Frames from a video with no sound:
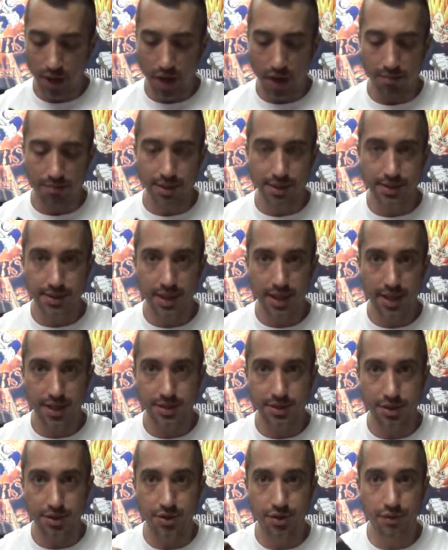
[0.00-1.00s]
this is
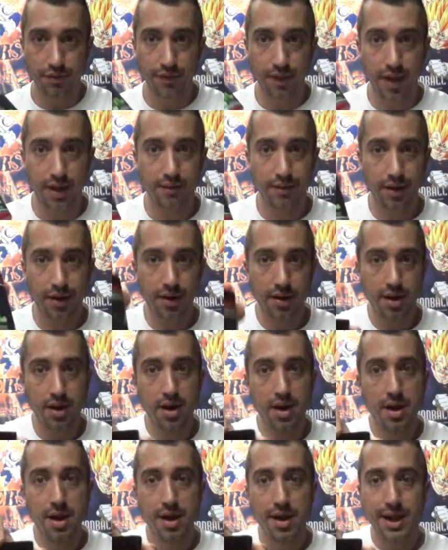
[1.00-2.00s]
a new flavor
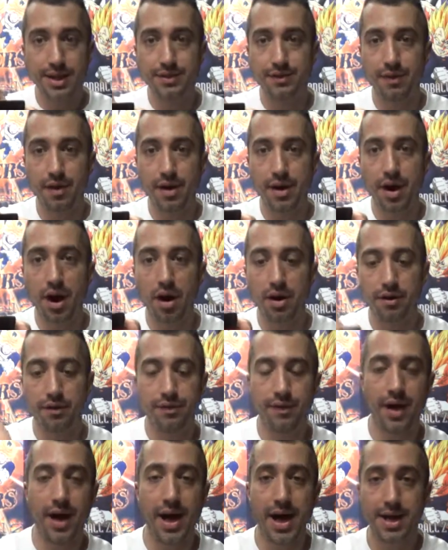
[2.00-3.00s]
that's very hard to
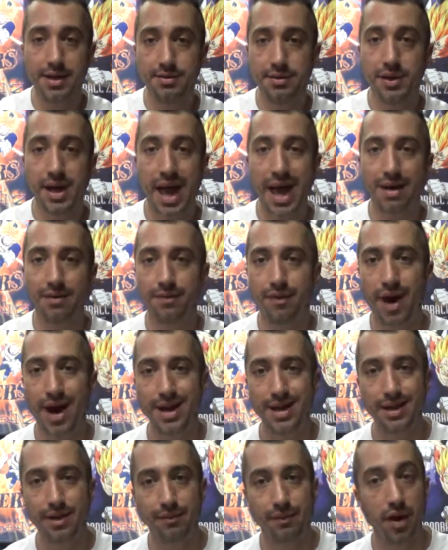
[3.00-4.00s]
find. You can't find
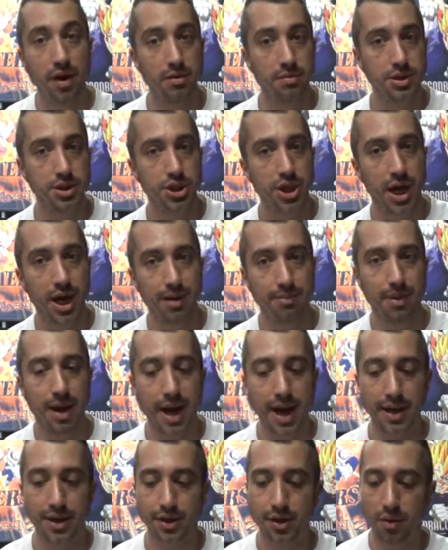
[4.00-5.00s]
it in a vitamin shop. I
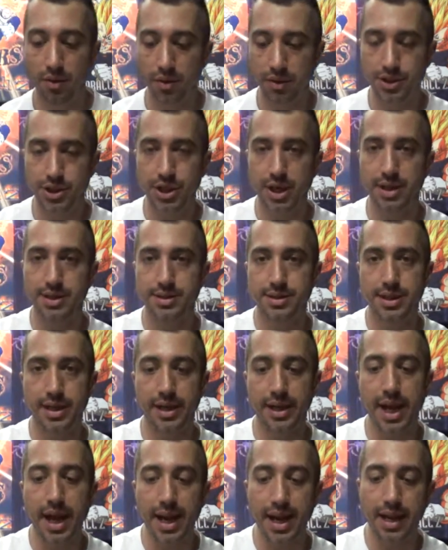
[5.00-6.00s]
had to go to the GNC to
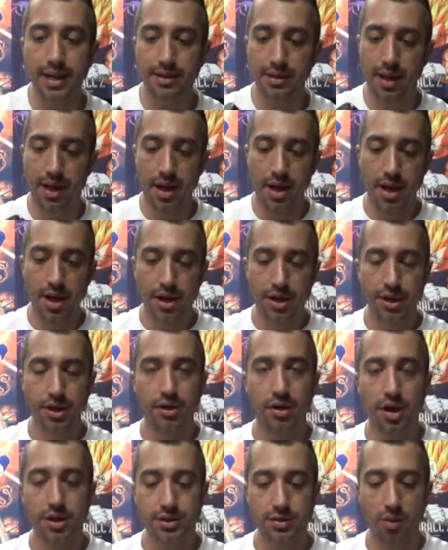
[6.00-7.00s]
get it. You
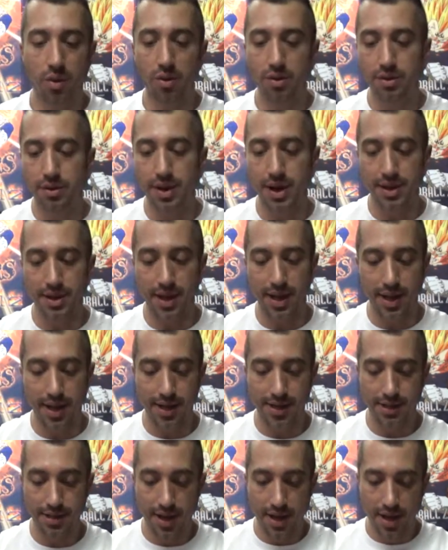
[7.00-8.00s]
can also order it
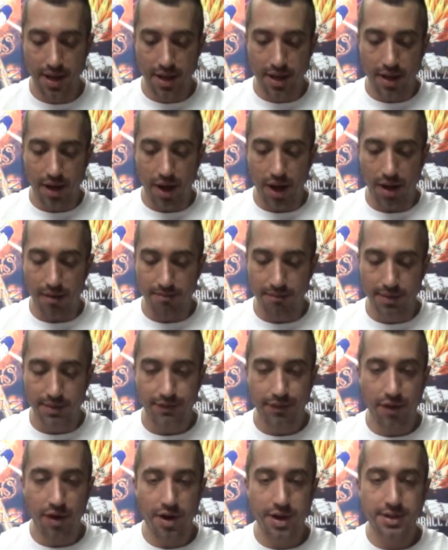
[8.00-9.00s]
online. As
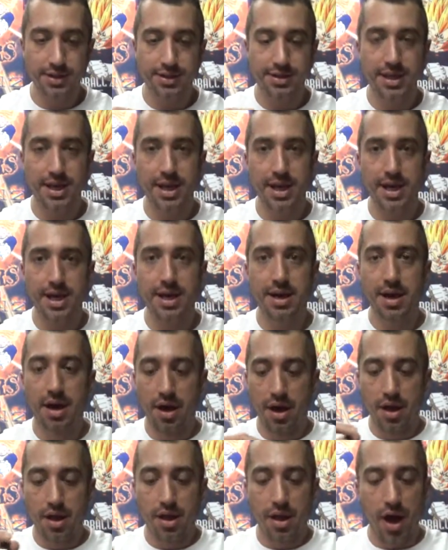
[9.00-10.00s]
far as the
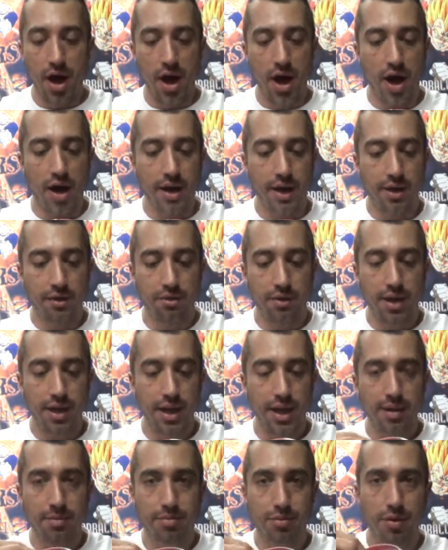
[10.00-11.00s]

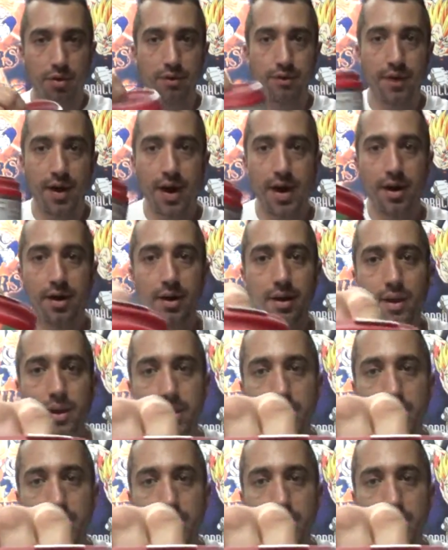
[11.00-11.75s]
ingredient profile,